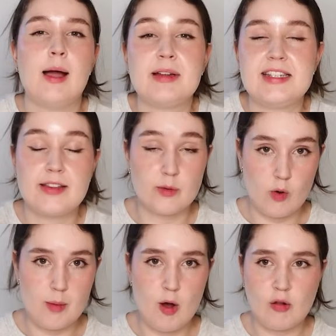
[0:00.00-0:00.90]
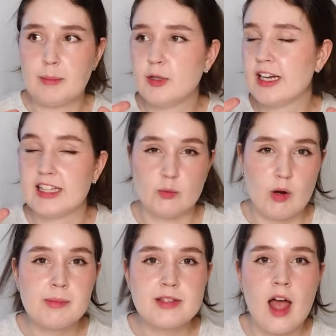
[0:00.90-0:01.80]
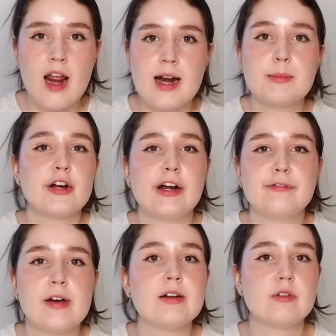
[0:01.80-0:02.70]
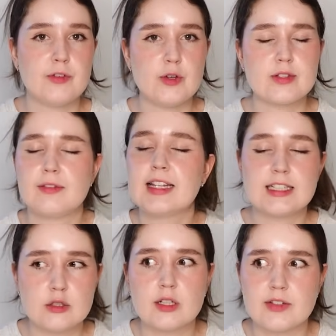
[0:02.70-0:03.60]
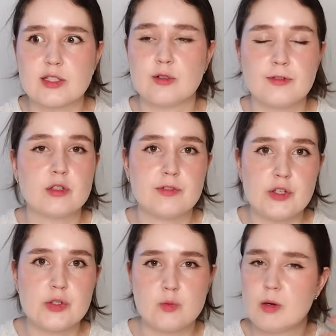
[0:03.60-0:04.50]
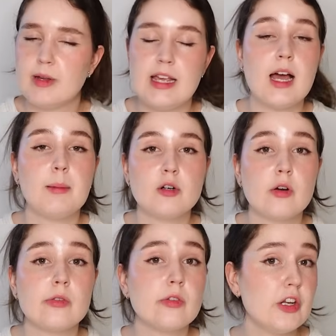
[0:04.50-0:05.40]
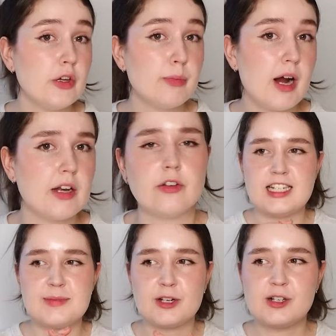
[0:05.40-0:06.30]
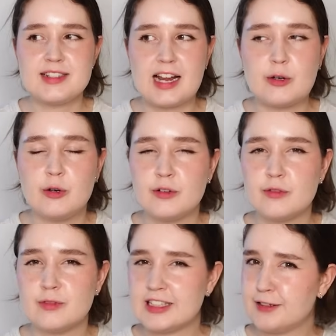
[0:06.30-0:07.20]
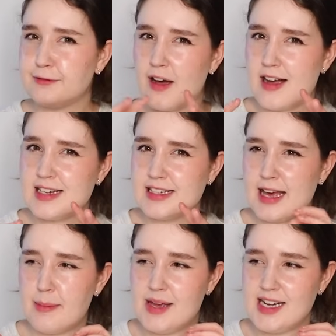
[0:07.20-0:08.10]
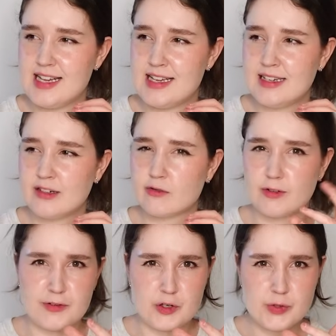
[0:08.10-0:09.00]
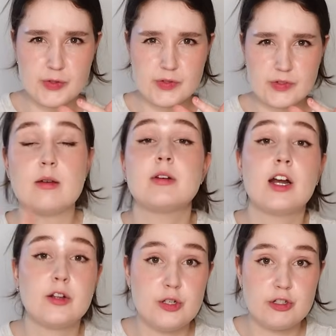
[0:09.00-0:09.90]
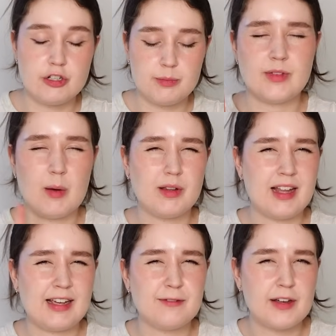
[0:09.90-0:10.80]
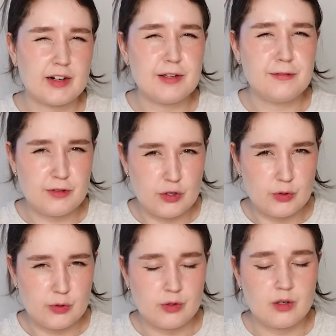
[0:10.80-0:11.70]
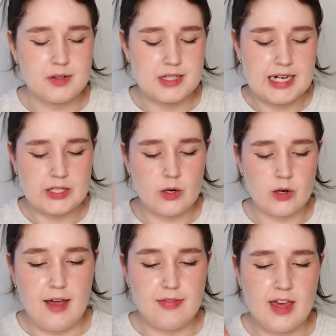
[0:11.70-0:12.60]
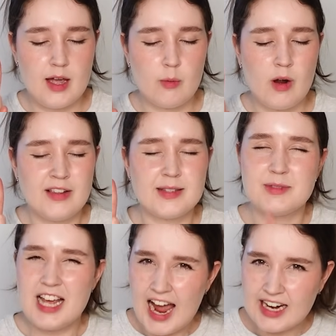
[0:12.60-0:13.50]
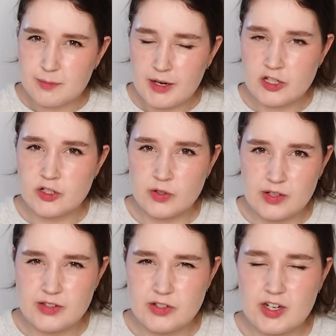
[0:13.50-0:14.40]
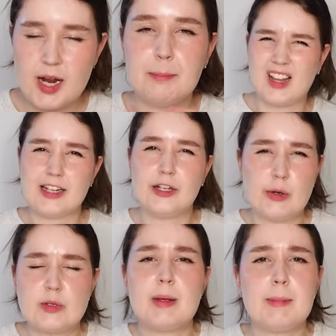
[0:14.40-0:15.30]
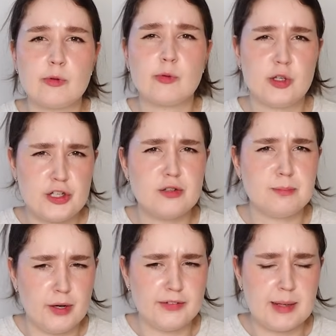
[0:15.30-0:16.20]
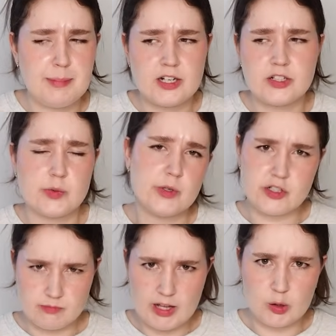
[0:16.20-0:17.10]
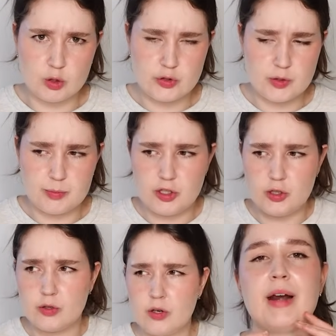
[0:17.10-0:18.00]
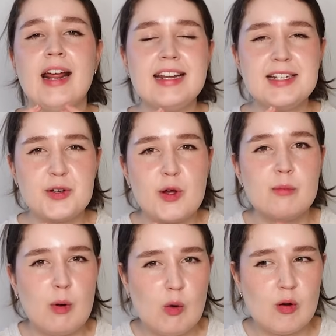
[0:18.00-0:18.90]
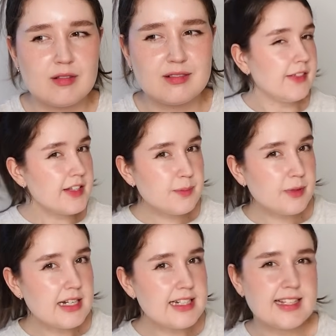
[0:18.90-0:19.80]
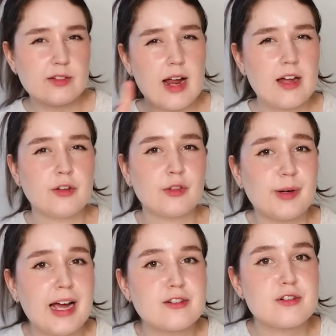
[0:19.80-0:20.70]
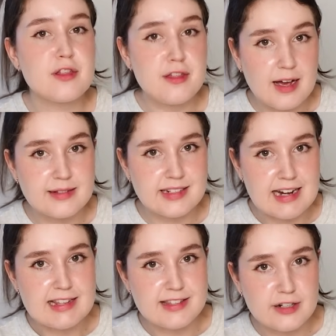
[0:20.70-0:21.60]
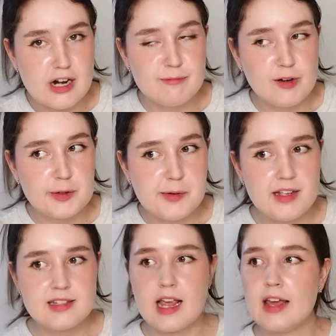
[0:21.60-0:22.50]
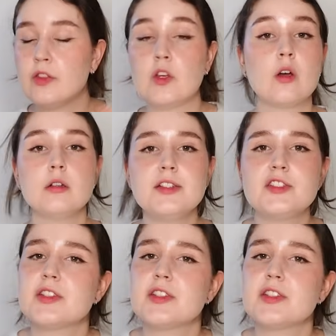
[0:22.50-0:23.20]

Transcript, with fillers: I went down the wormhole. I'm looking at the website and I'm trying to find reviews. I feel like a lot of us look for reviews when we come across a new brand. And to be honest, I couldn't really find that many reviews. There were none on YouTube. There were like very few on TikTok. And there were some tagged pictures on Instagram, like, you know, it was people's cute birthday pictures, which they all look super cute. But I need to know more. And this brand has around three hundred thousand Instagram followers, and the girlies